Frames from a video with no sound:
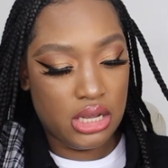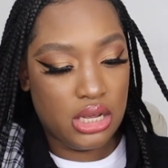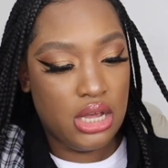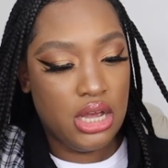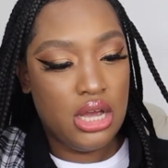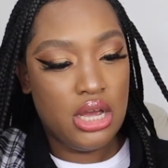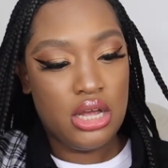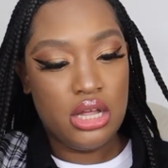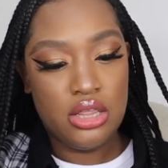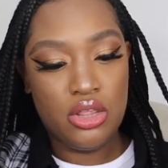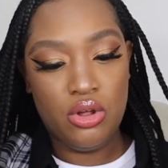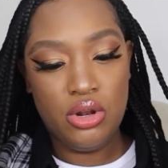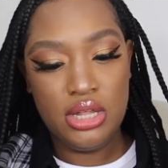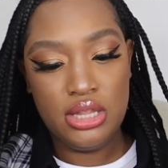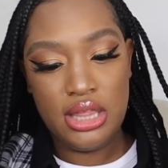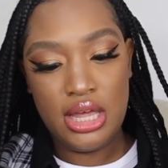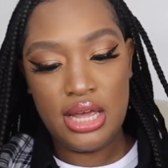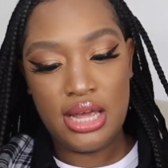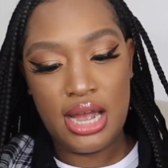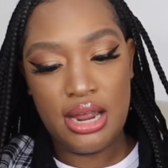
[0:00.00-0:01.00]
The only
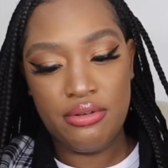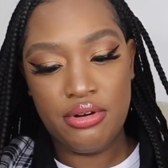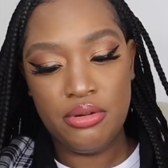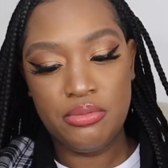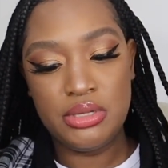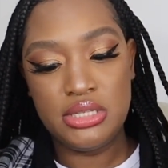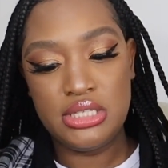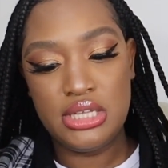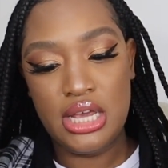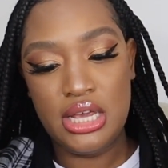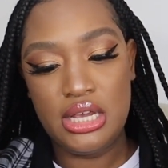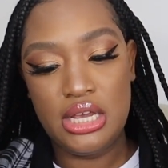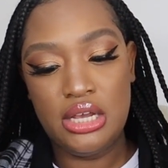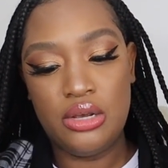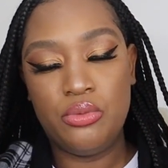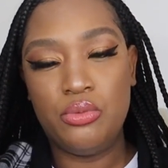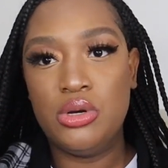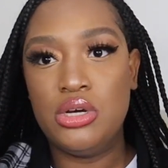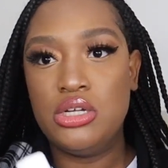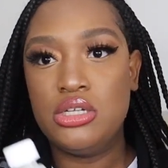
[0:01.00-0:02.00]
thing Kyrell was
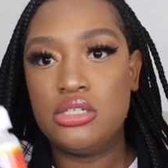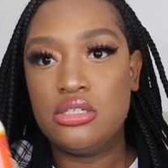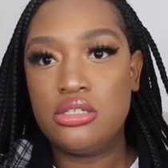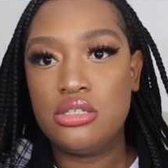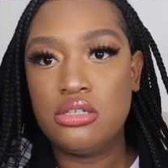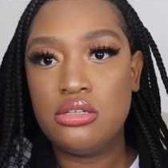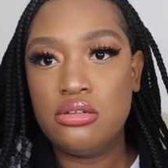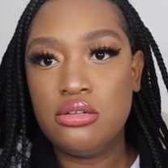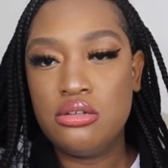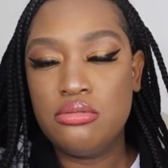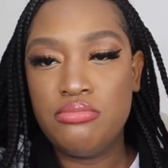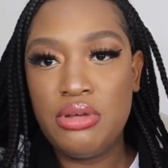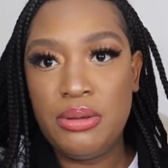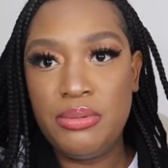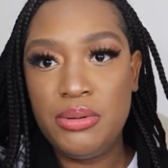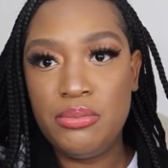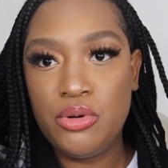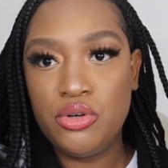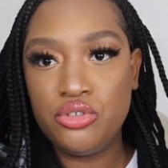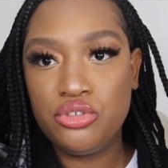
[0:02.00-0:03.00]
taking was
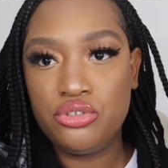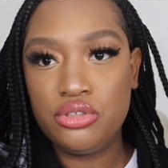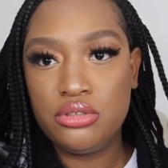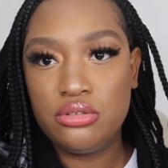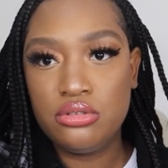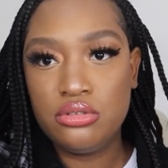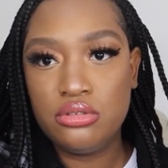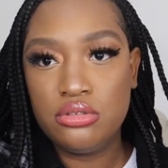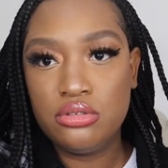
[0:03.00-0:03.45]
baby Motrin